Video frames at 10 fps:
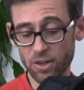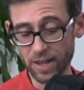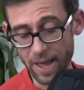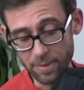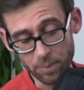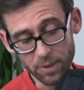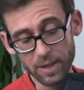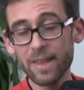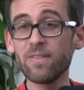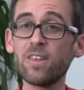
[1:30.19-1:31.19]
You get
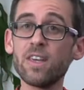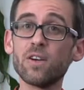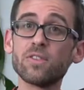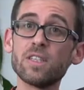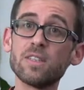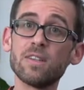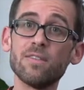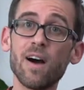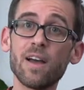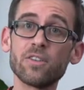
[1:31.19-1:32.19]
plenty of these
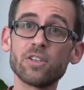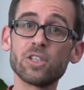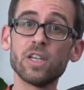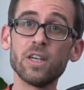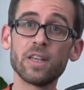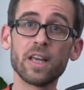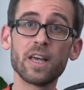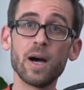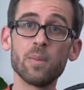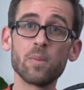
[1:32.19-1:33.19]
dividers that
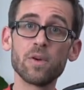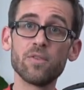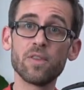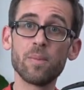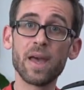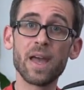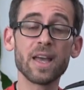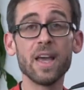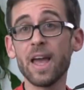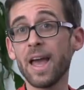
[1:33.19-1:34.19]
come with the
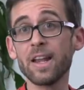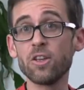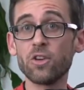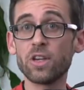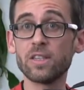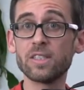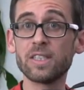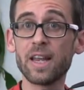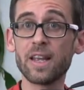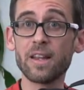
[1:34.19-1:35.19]
bag and you can
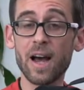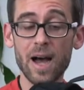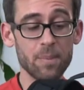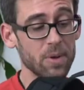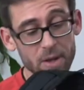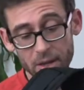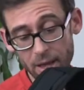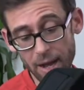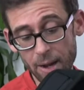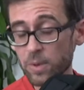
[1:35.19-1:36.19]
set it up
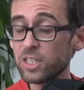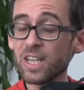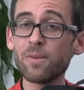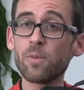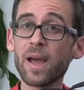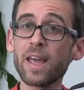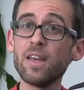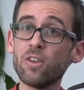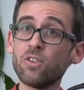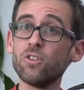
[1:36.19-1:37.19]
uh, whichever
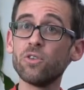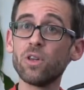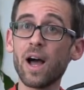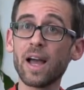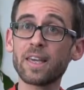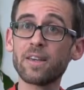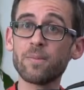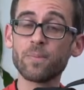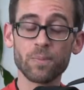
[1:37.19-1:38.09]
way you like.